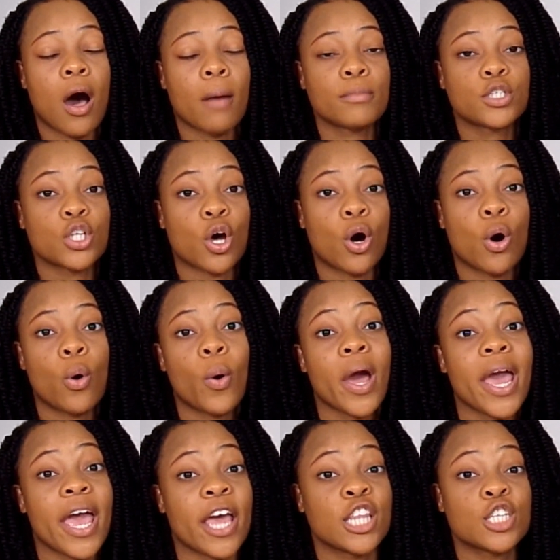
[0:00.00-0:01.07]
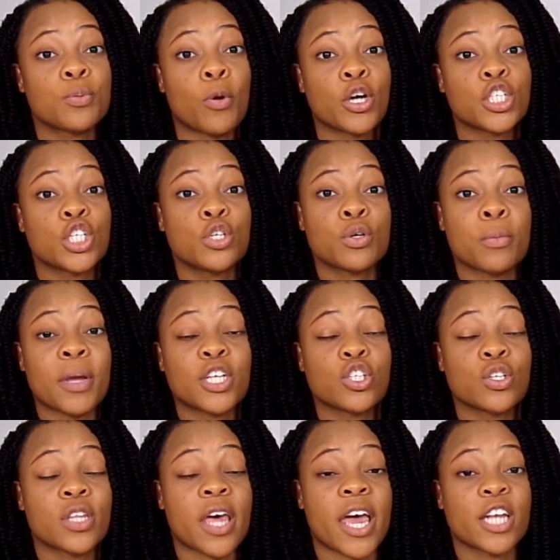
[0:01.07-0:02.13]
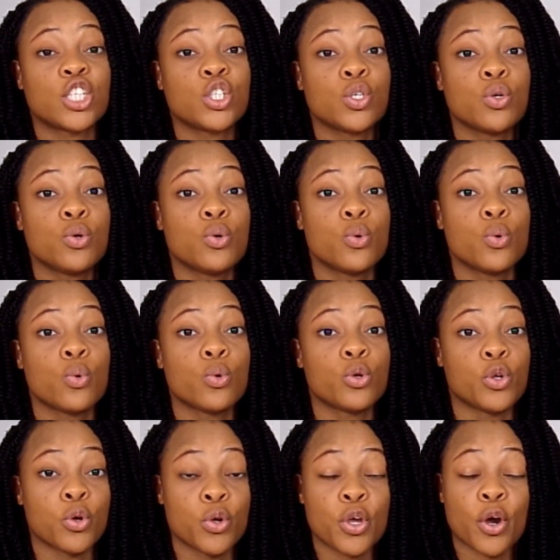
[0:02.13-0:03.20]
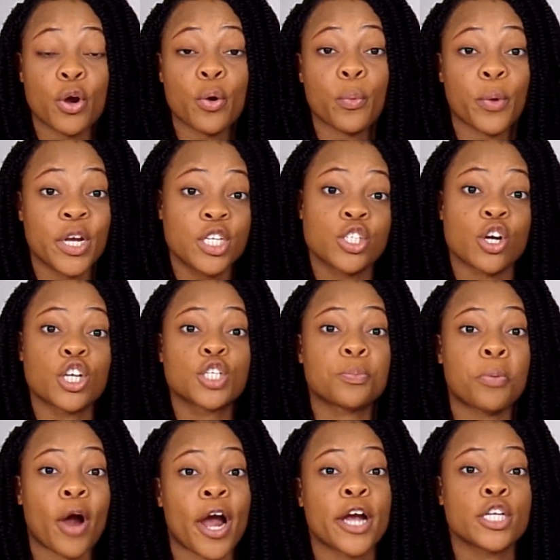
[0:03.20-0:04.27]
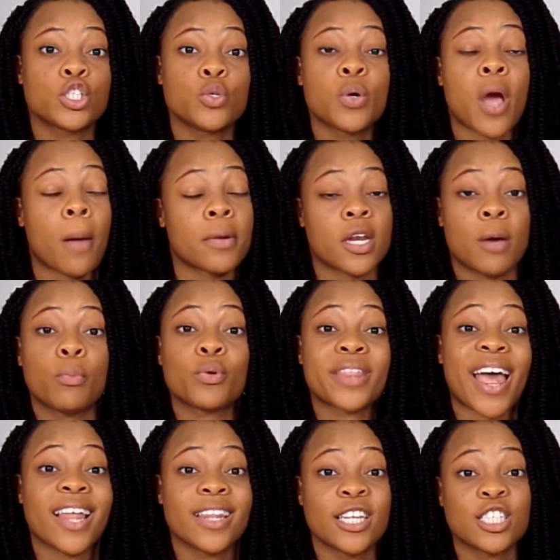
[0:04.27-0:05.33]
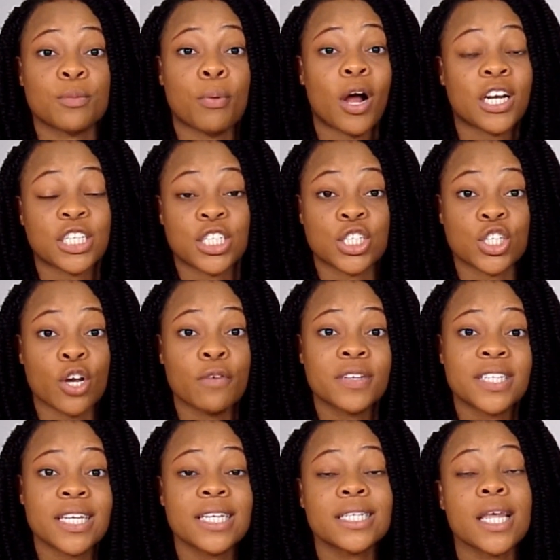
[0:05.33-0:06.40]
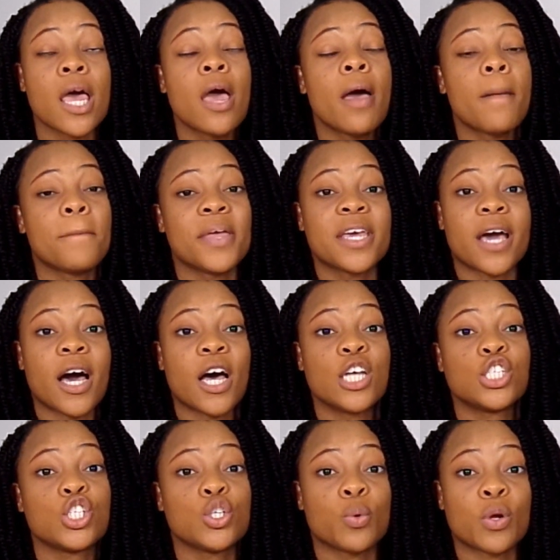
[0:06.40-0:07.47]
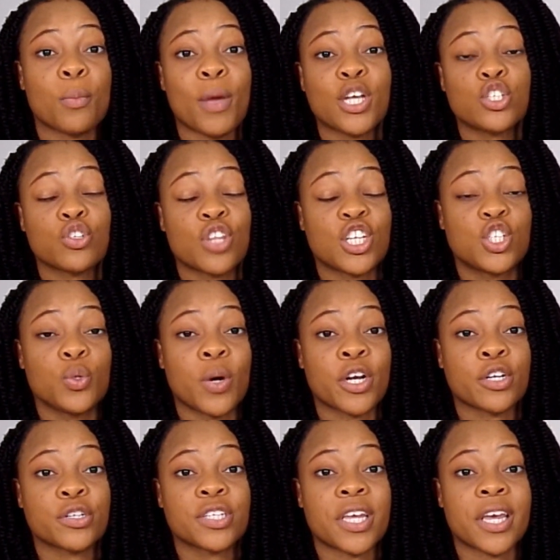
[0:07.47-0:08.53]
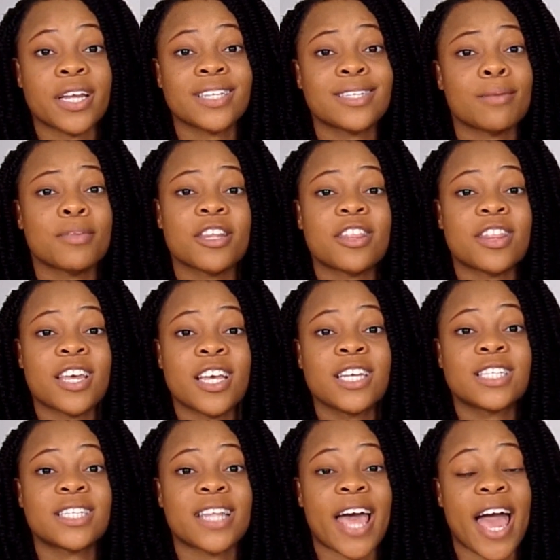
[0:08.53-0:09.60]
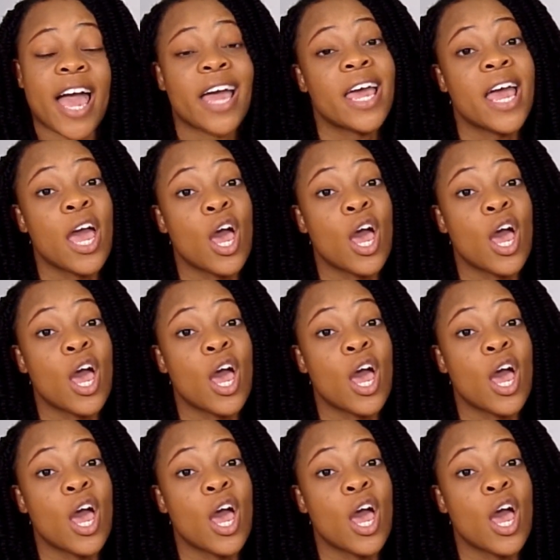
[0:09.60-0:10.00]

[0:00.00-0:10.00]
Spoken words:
So in this portion, you want to make sure that you do your research prior to coming up with that list of products and services, because you want to make sure that you understand some of the things that